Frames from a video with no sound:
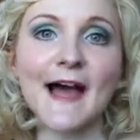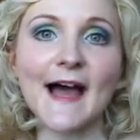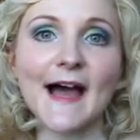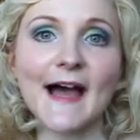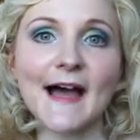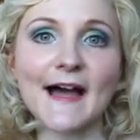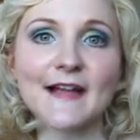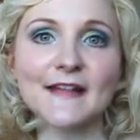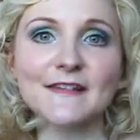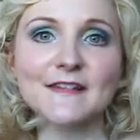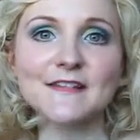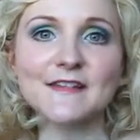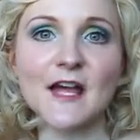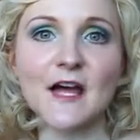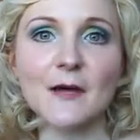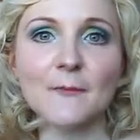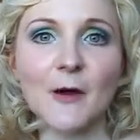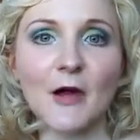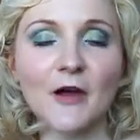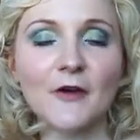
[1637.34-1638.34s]
And
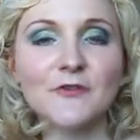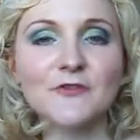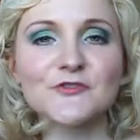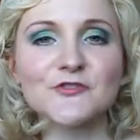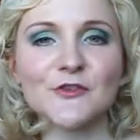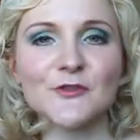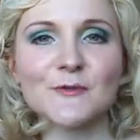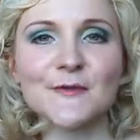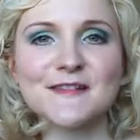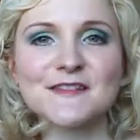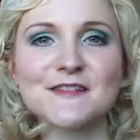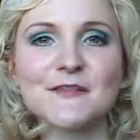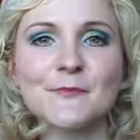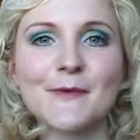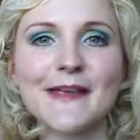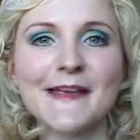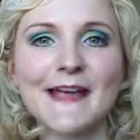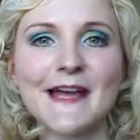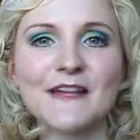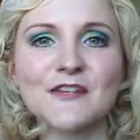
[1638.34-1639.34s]
I hope you enjoy the rest of the
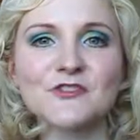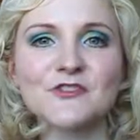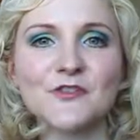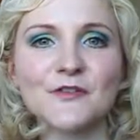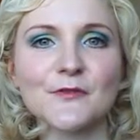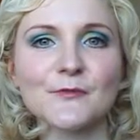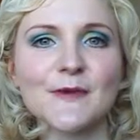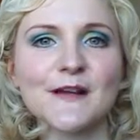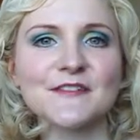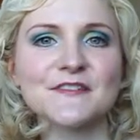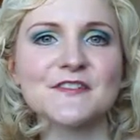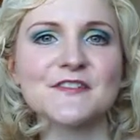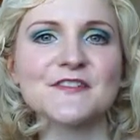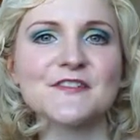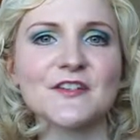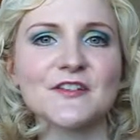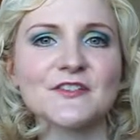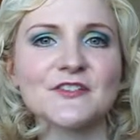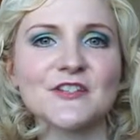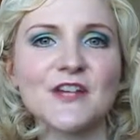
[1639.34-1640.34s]
weekend, enjoy the rest of the
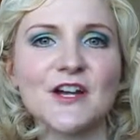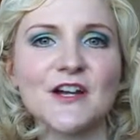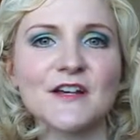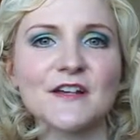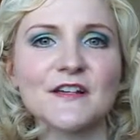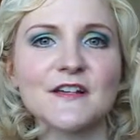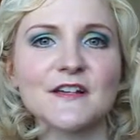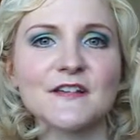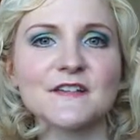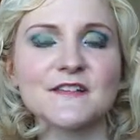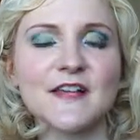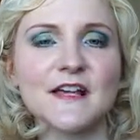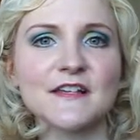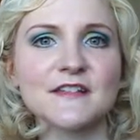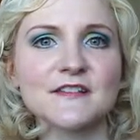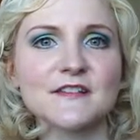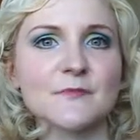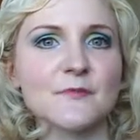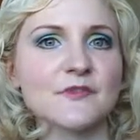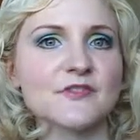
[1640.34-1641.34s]
sunshine, because
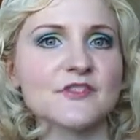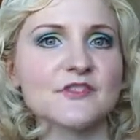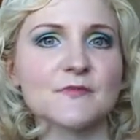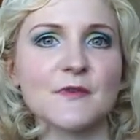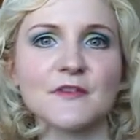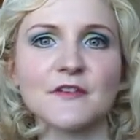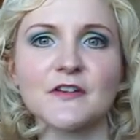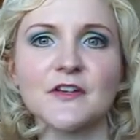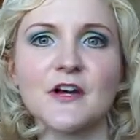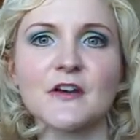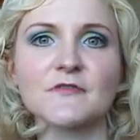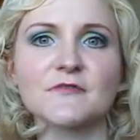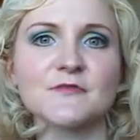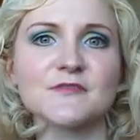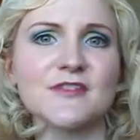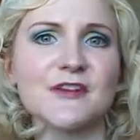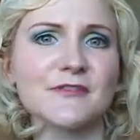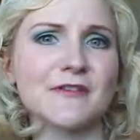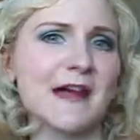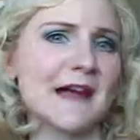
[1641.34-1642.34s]
as the British weather goes, we
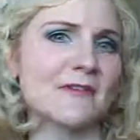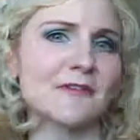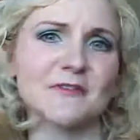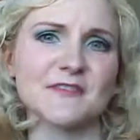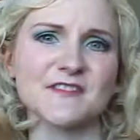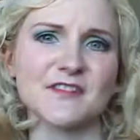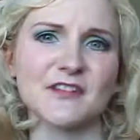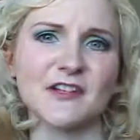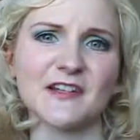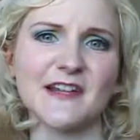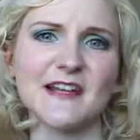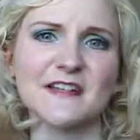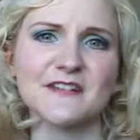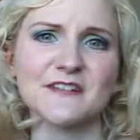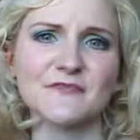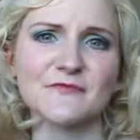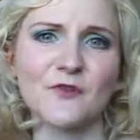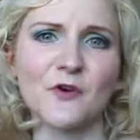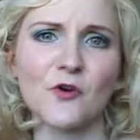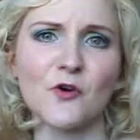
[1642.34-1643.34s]
don't know how long it's going to
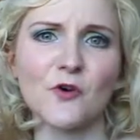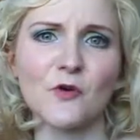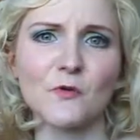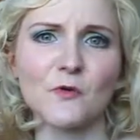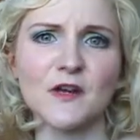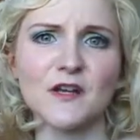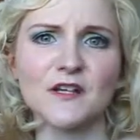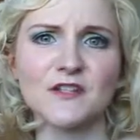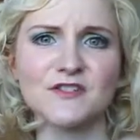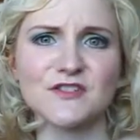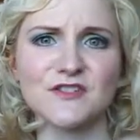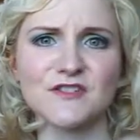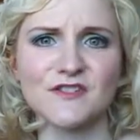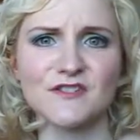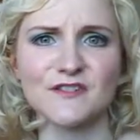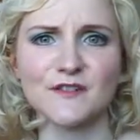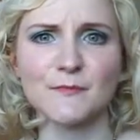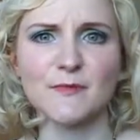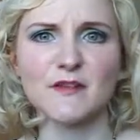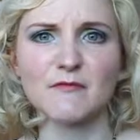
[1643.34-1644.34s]
last for, which
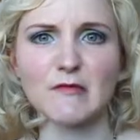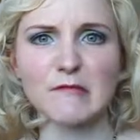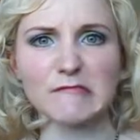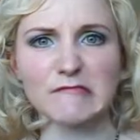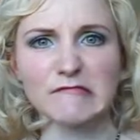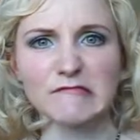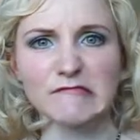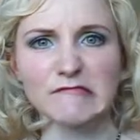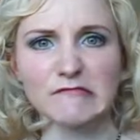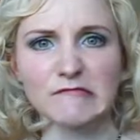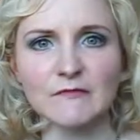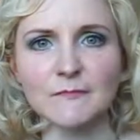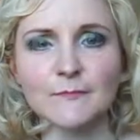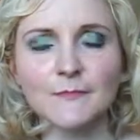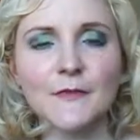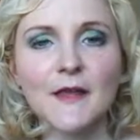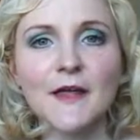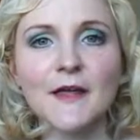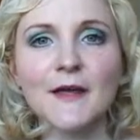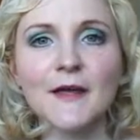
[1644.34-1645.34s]
is a bit of a
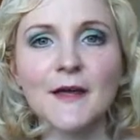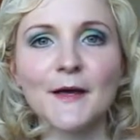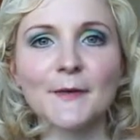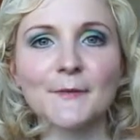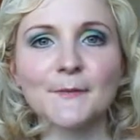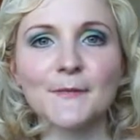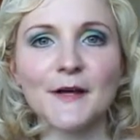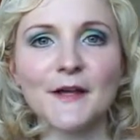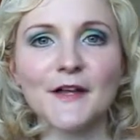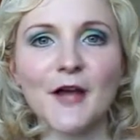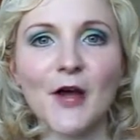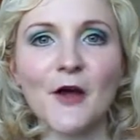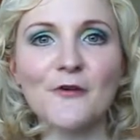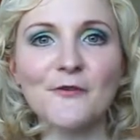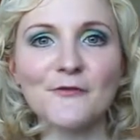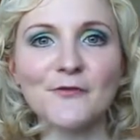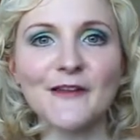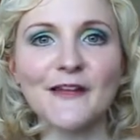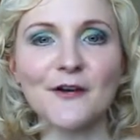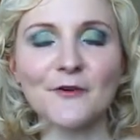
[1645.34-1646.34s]
but
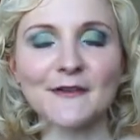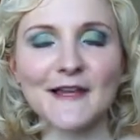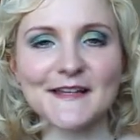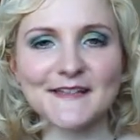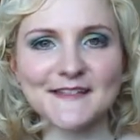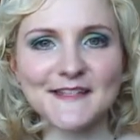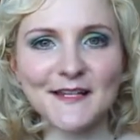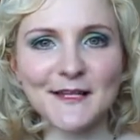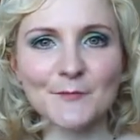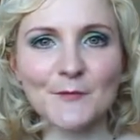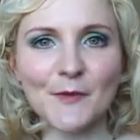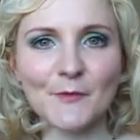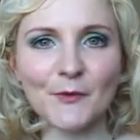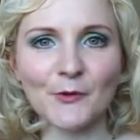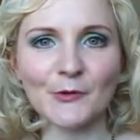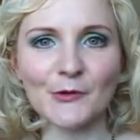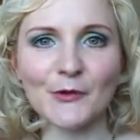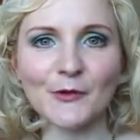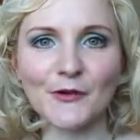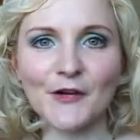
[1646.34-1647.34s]
hopefully it will last a little bit
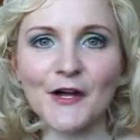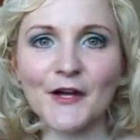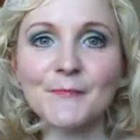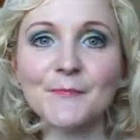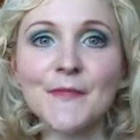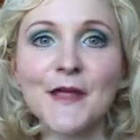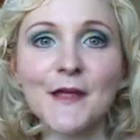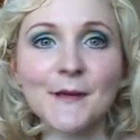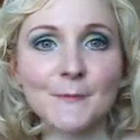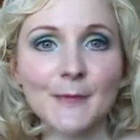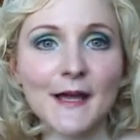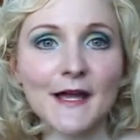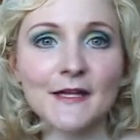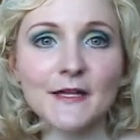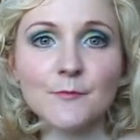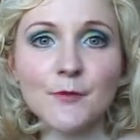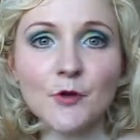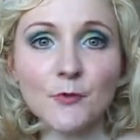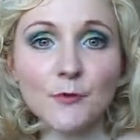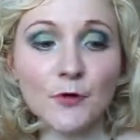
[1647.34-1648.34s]
more longer. But
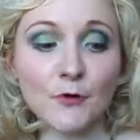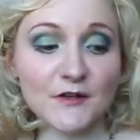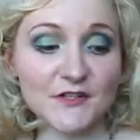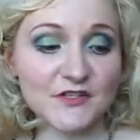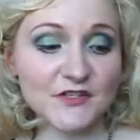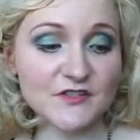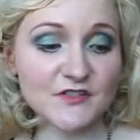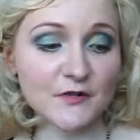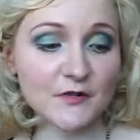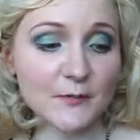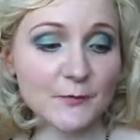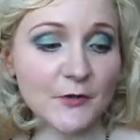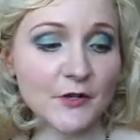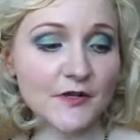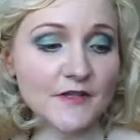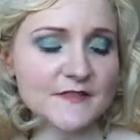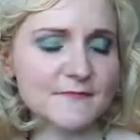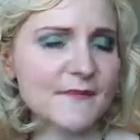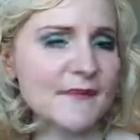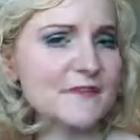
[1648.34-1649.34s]
any more questions on the
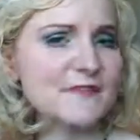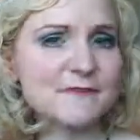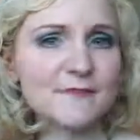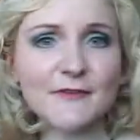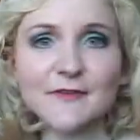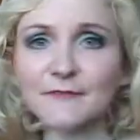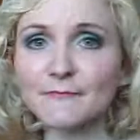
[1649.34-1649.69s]
products, please